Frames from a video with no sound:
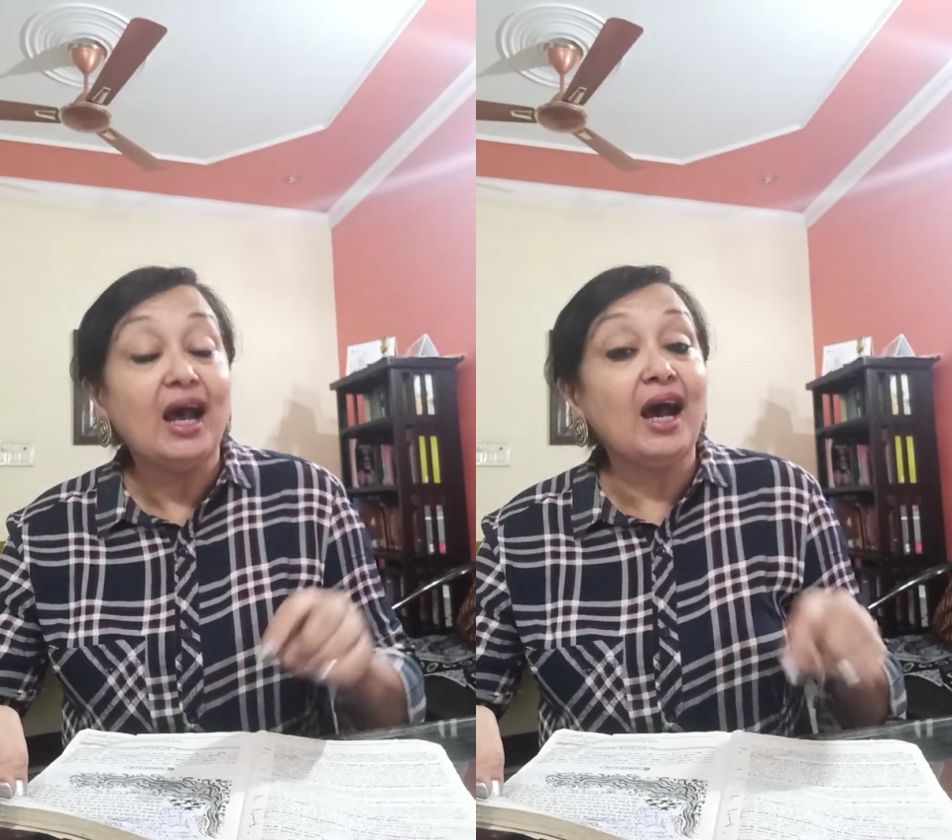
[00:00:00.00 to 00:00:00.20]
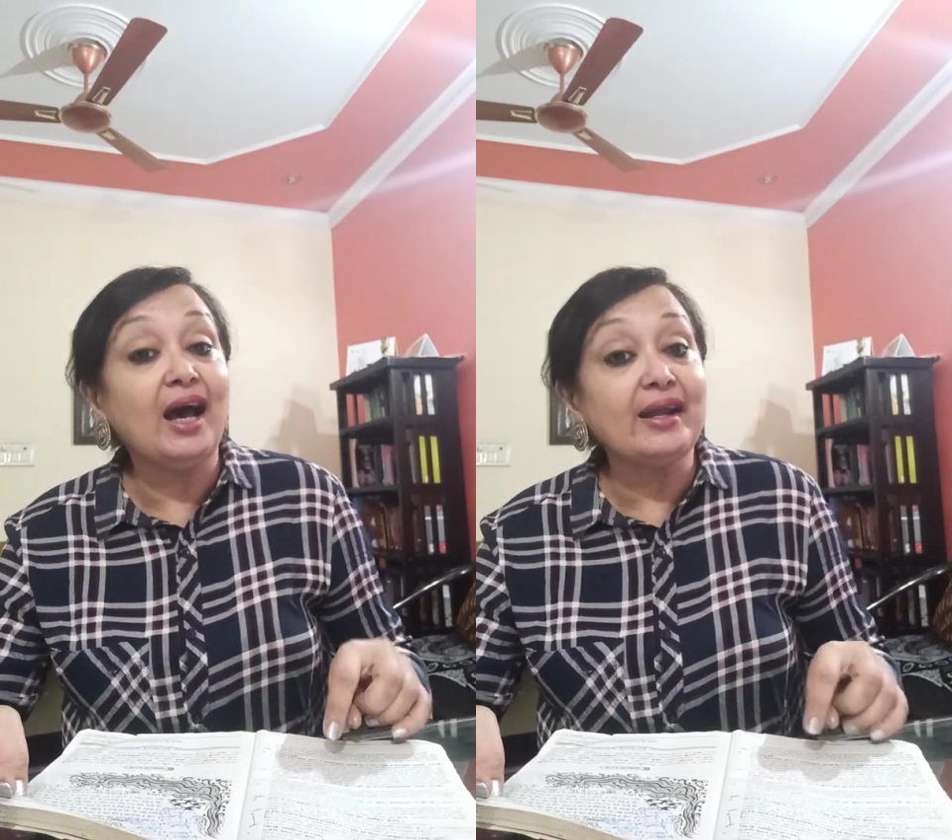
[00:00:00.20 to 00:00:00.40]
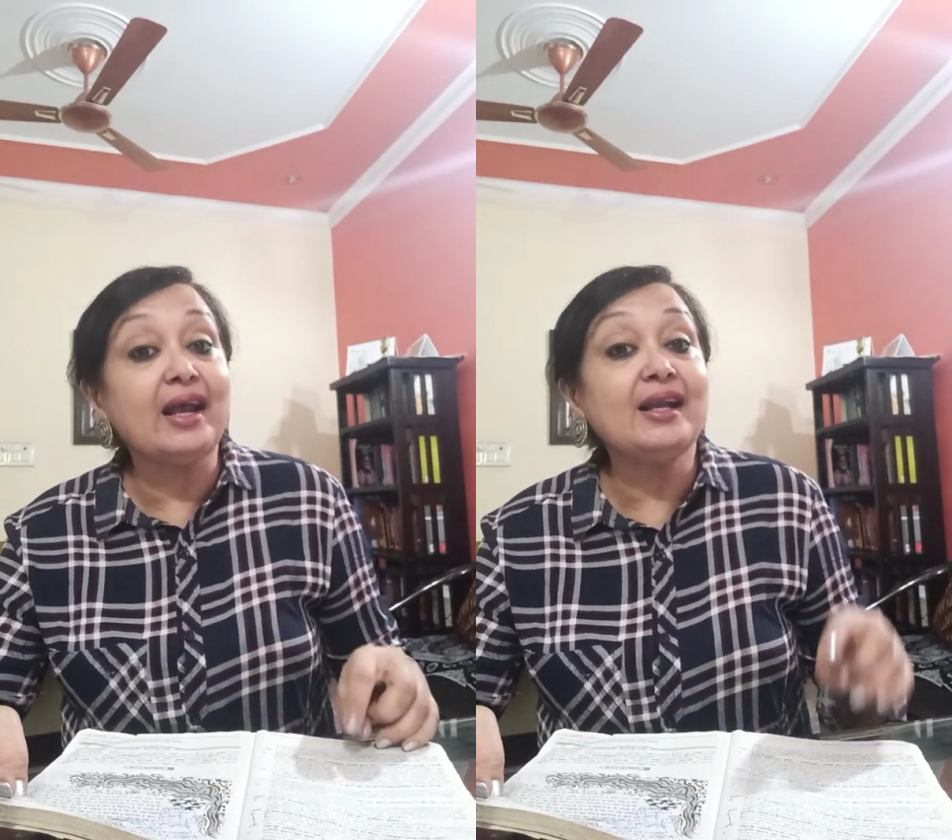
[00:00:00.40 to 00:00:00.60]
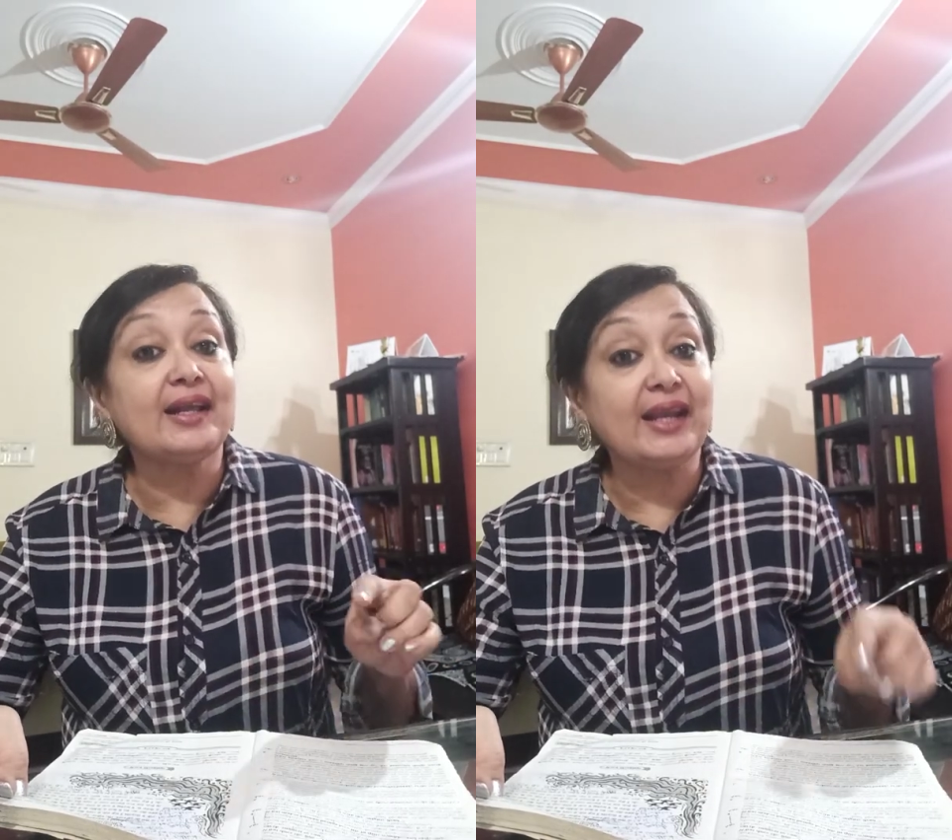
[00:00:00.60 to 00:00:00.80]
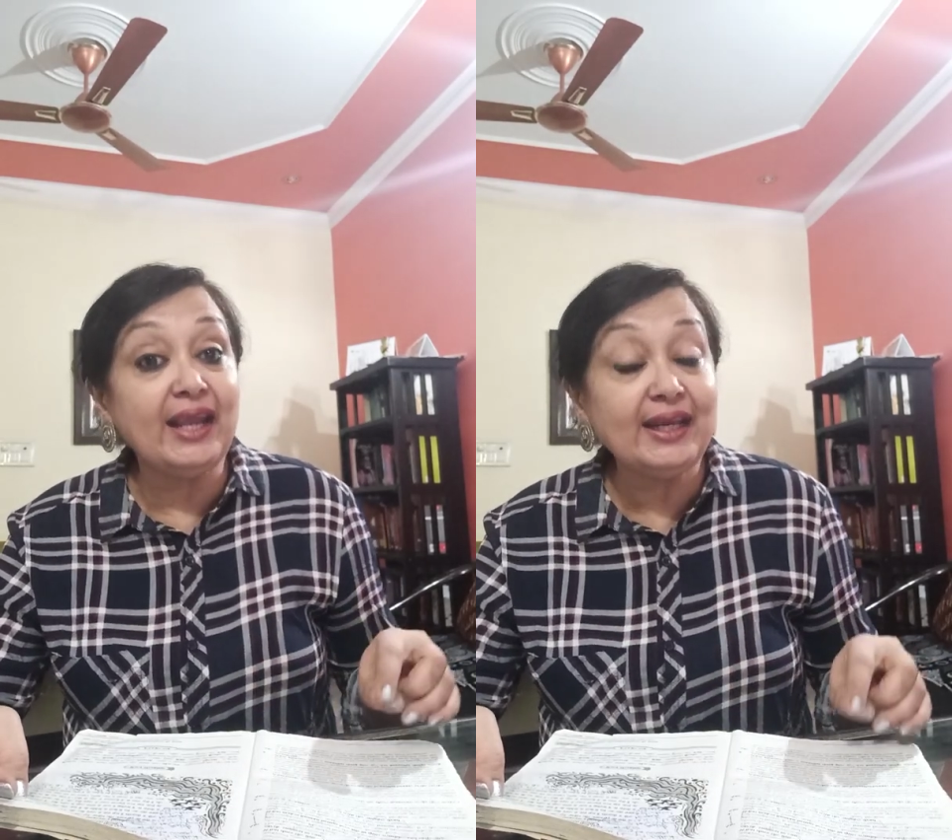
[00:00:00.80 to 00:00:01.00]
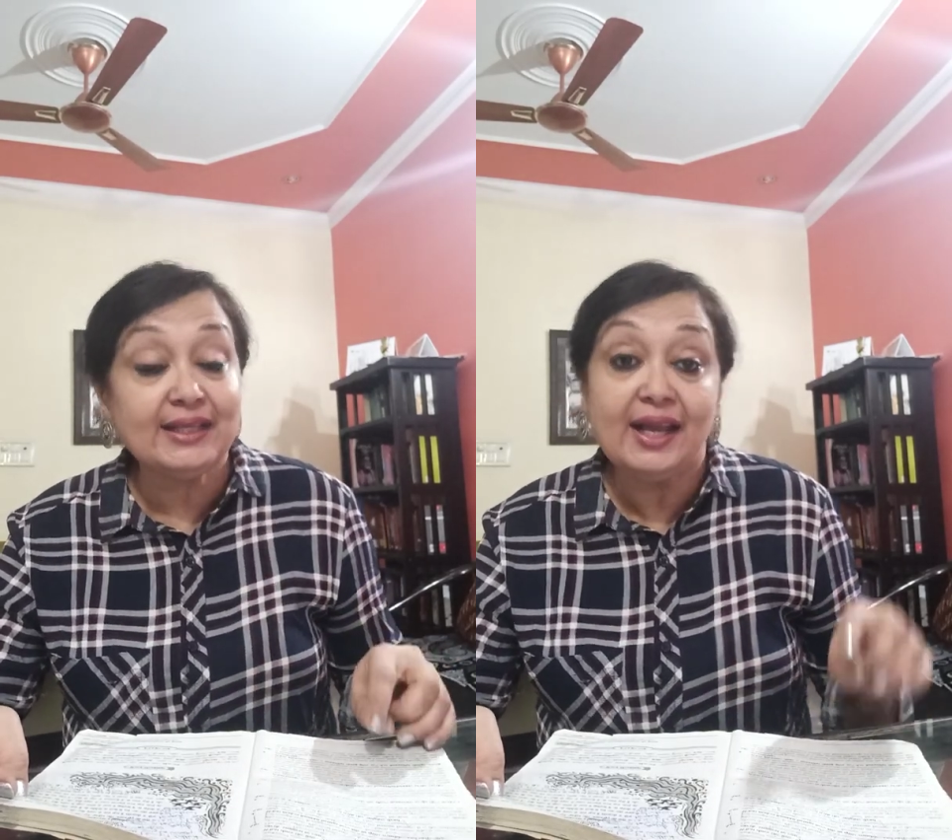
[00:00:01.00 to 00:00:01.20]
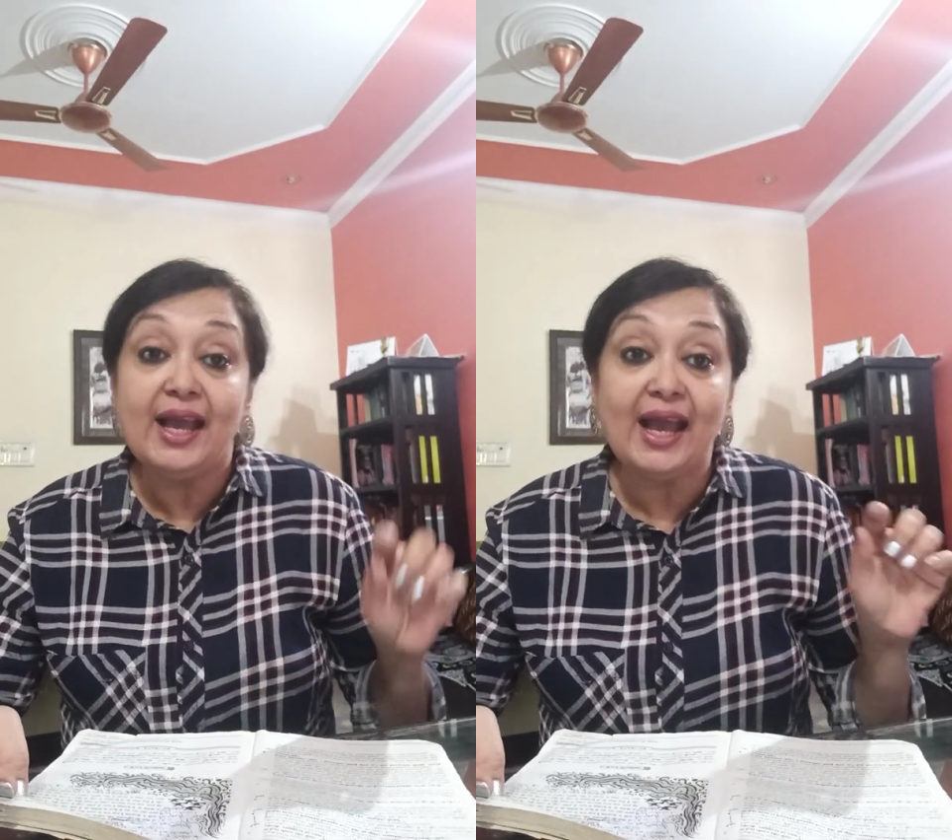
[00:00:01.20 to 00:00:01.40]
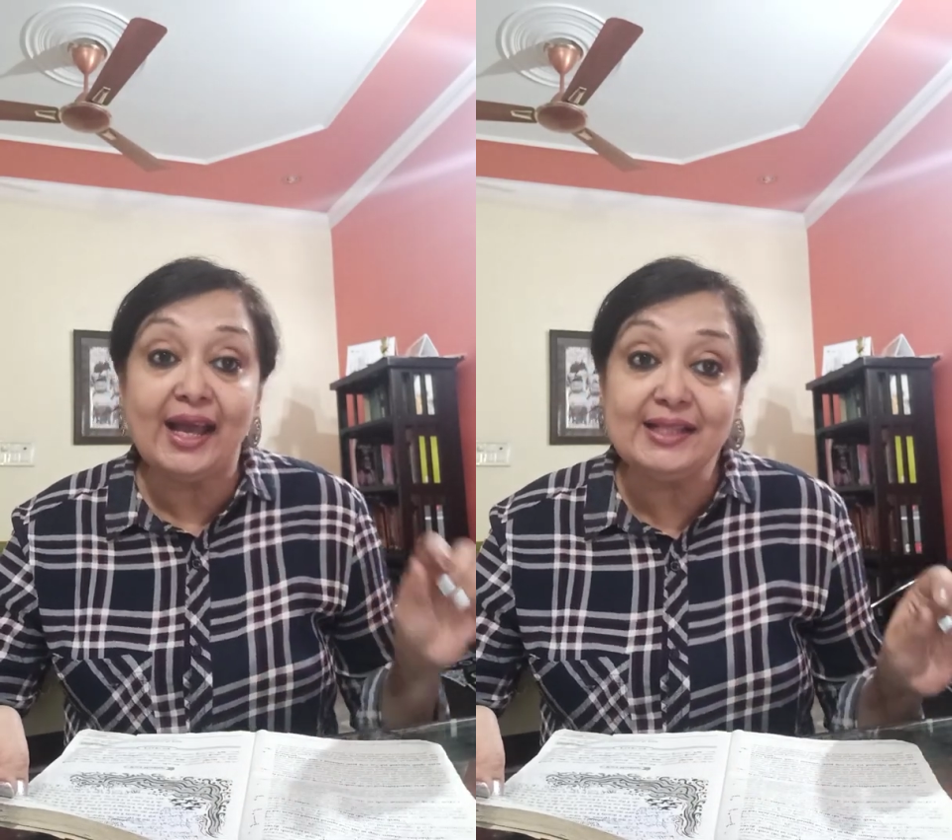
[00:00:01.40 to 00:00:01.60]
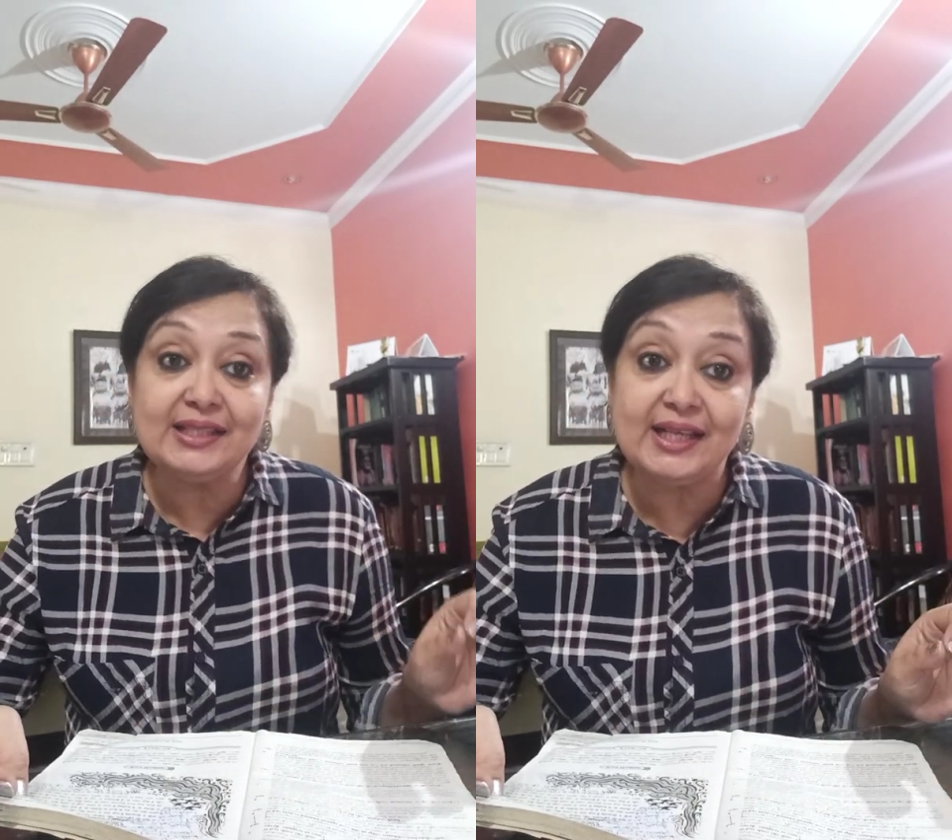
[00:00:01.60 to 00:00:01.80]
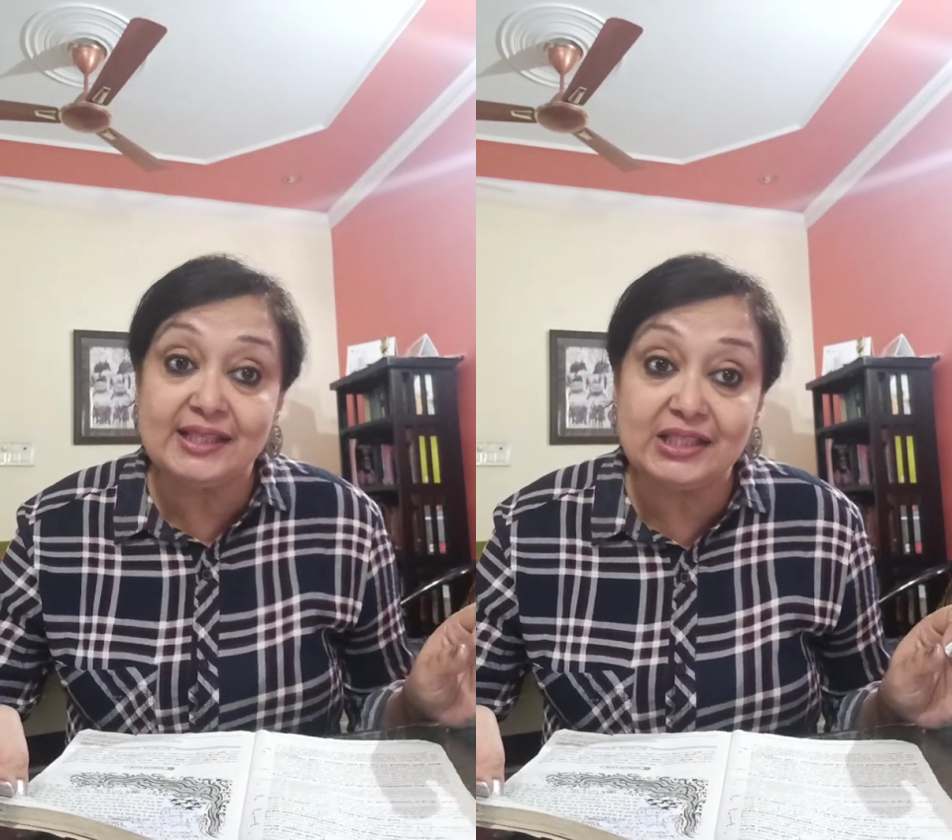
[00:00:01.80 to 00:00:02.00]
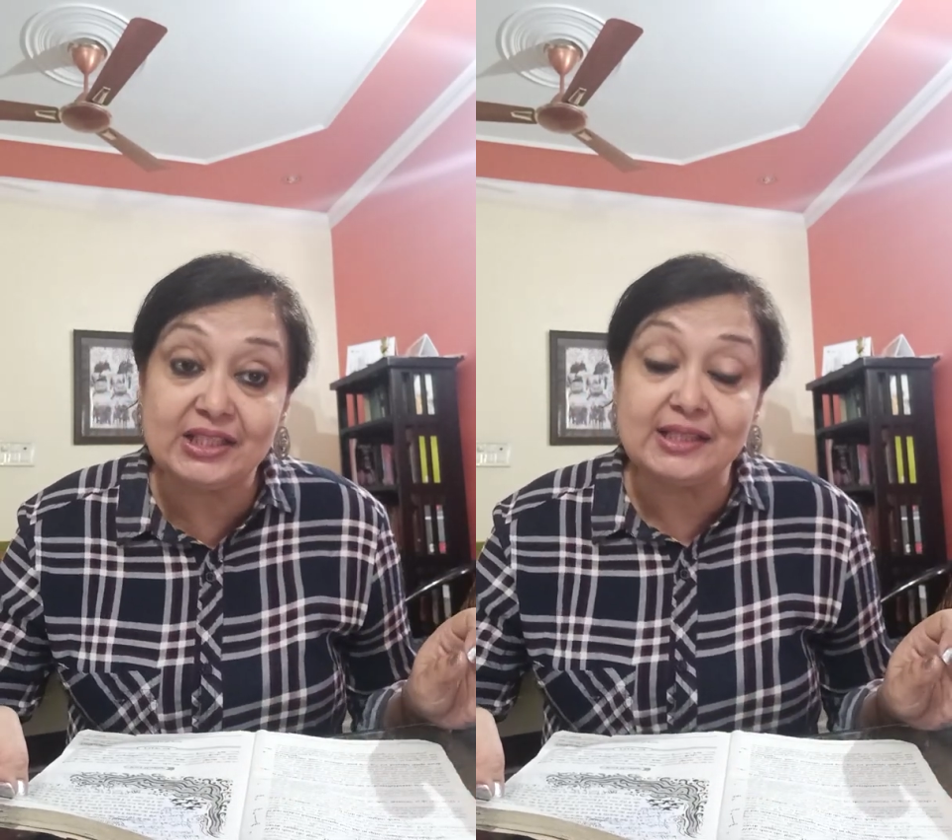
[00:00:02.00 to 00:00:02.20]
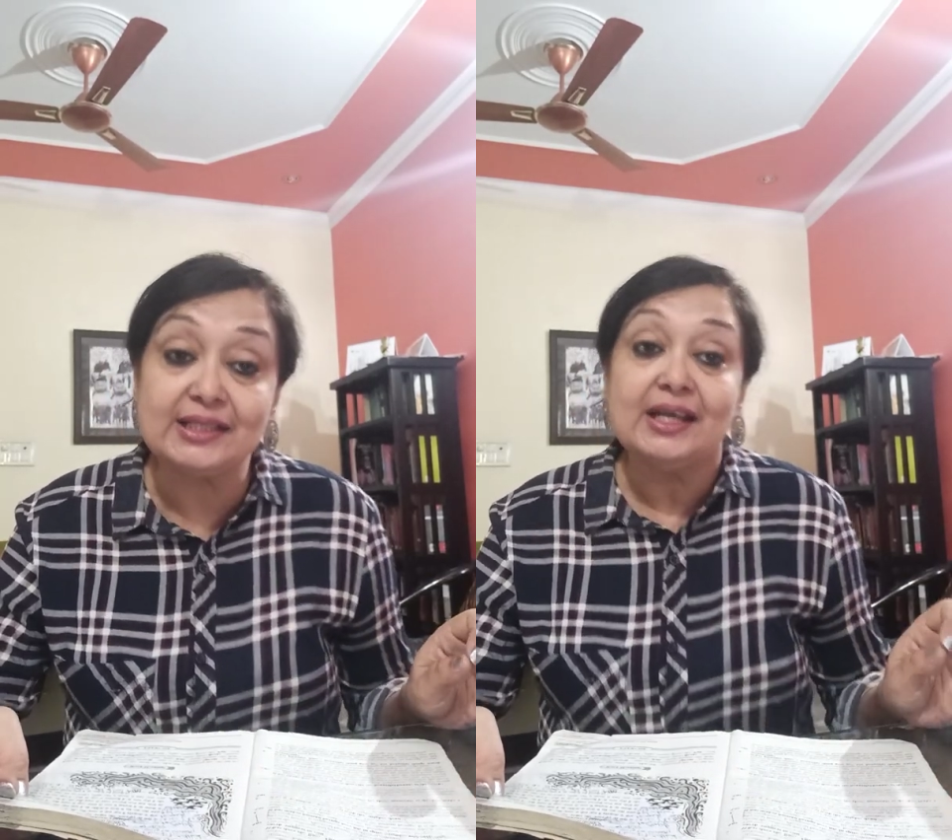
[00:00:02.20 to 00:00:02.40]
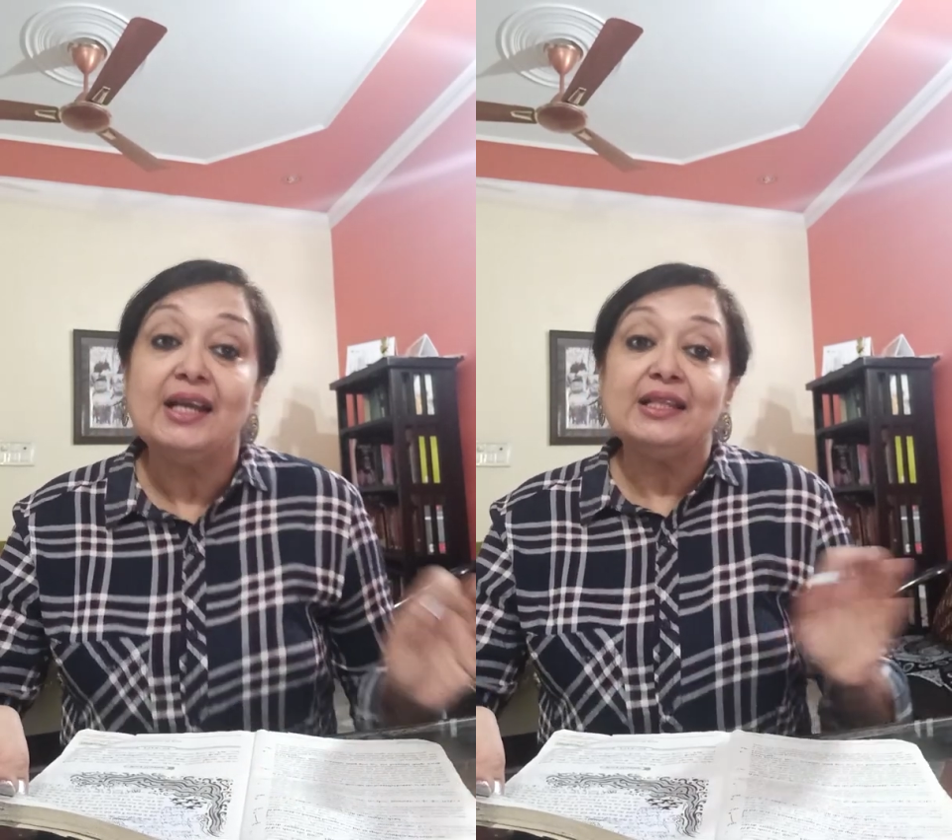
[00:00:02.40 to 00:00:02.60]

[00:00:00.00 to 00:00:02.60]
are our great ancestors.